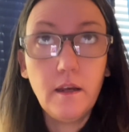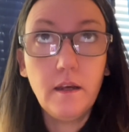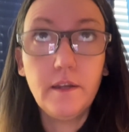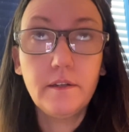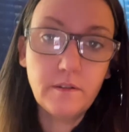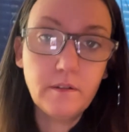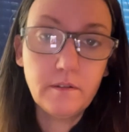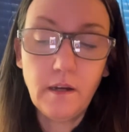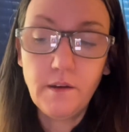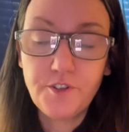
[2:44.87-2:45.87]
And
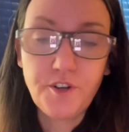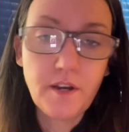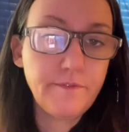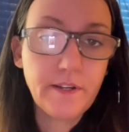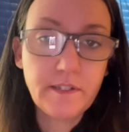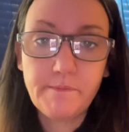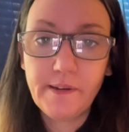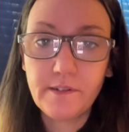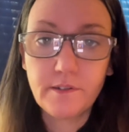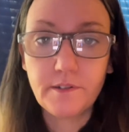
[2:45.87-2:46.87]
I was trying to find some
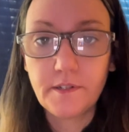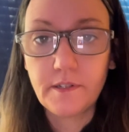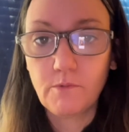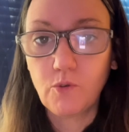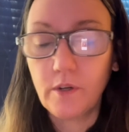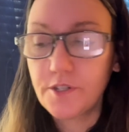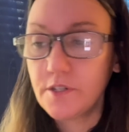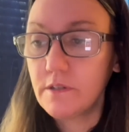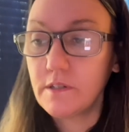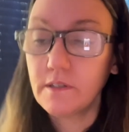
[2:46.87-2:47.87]
answers to some
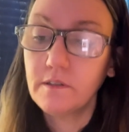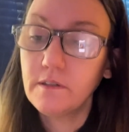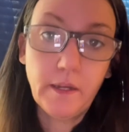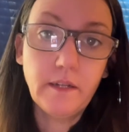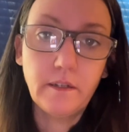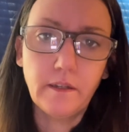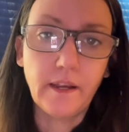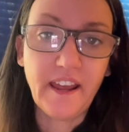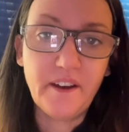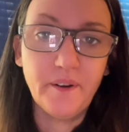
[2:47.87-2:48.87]
questions, and mainly
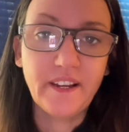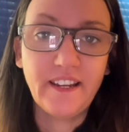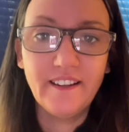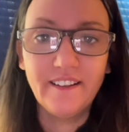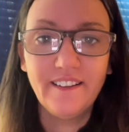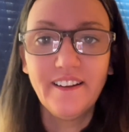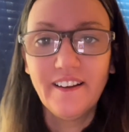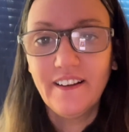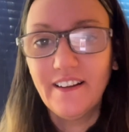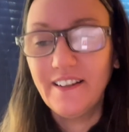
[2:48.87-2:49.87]
like, how do I get
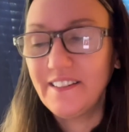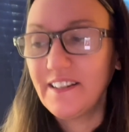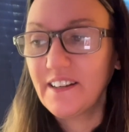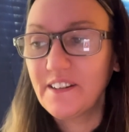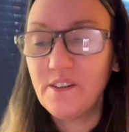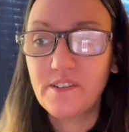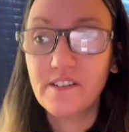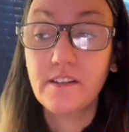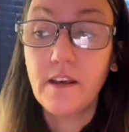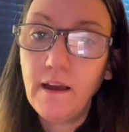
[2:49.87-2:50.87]
a
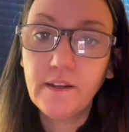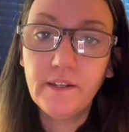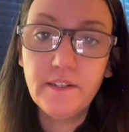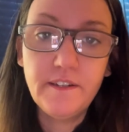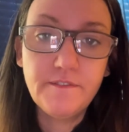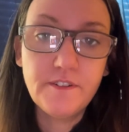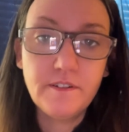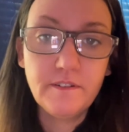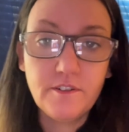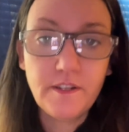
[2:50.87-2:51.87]
diagnosis?
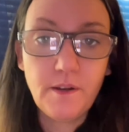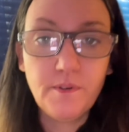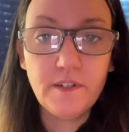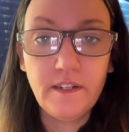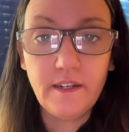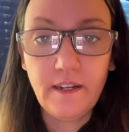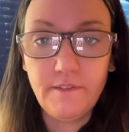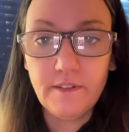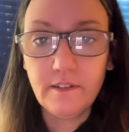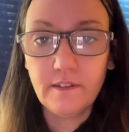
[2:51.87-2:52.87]
They wouldn't
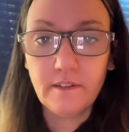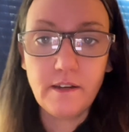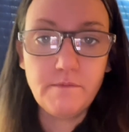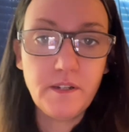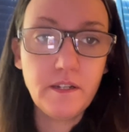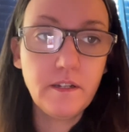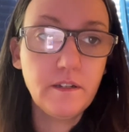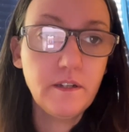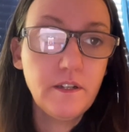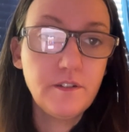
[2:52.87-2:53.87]
even let me
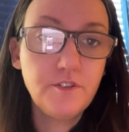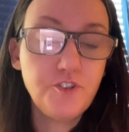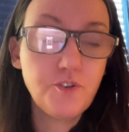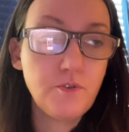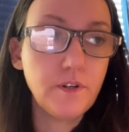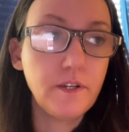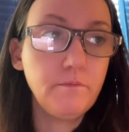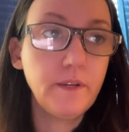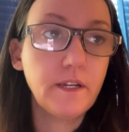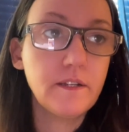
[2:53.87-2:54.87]
join
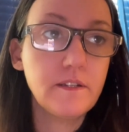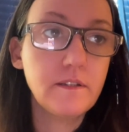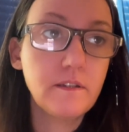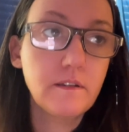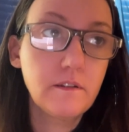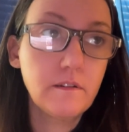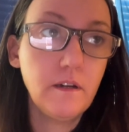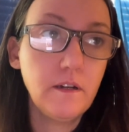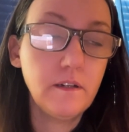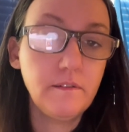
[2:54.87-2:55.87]
because
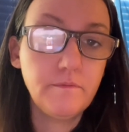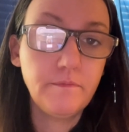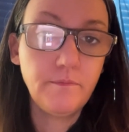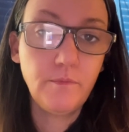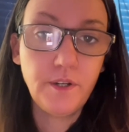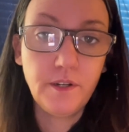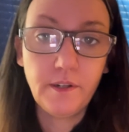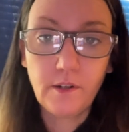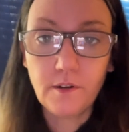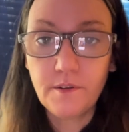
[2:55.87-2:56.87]
when you
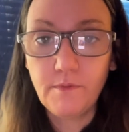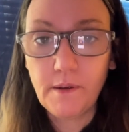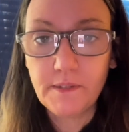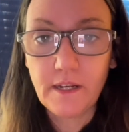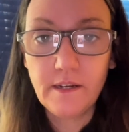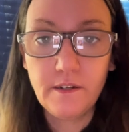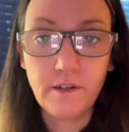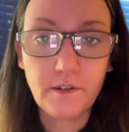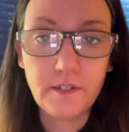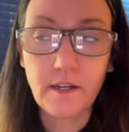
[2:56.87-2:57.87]
go to the website and you
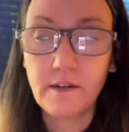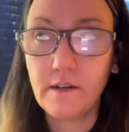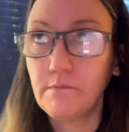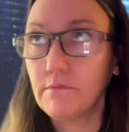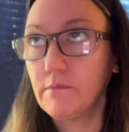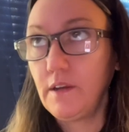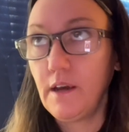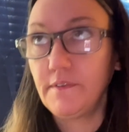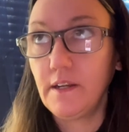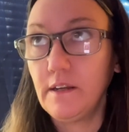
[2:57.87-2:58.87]
go to sign up, you
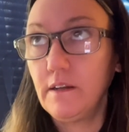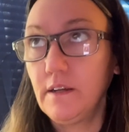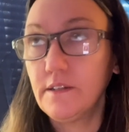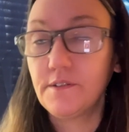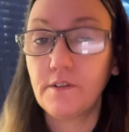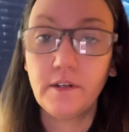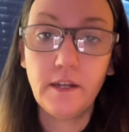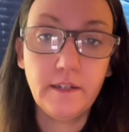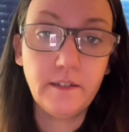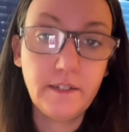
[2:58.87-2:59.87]
have to answer
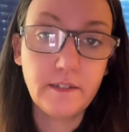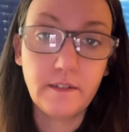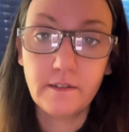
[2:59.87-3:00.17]
at least